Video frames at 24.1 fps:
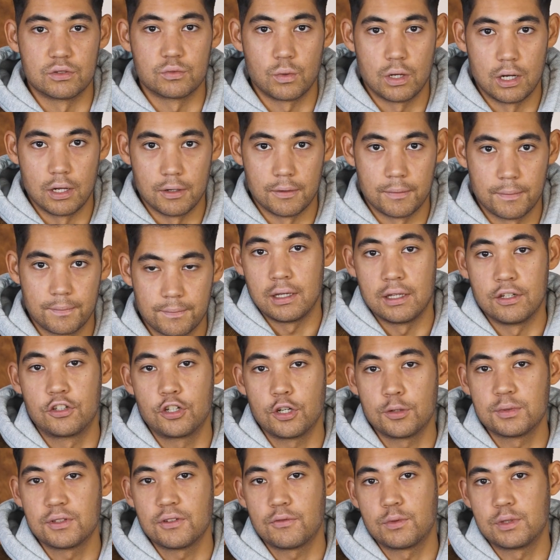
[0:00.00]
as well. In
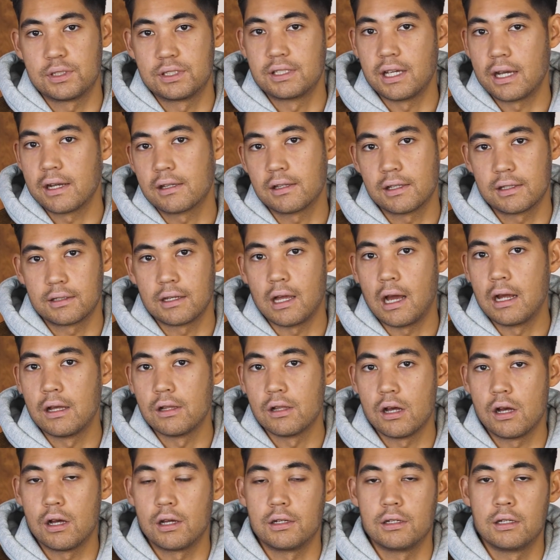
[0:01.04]
terms of recycling
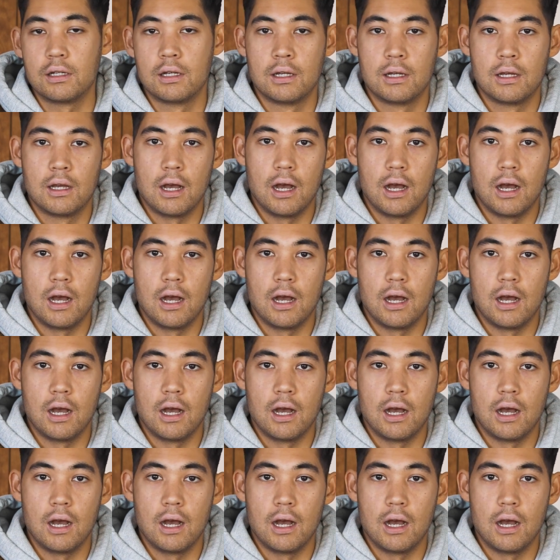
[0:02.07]
nylon,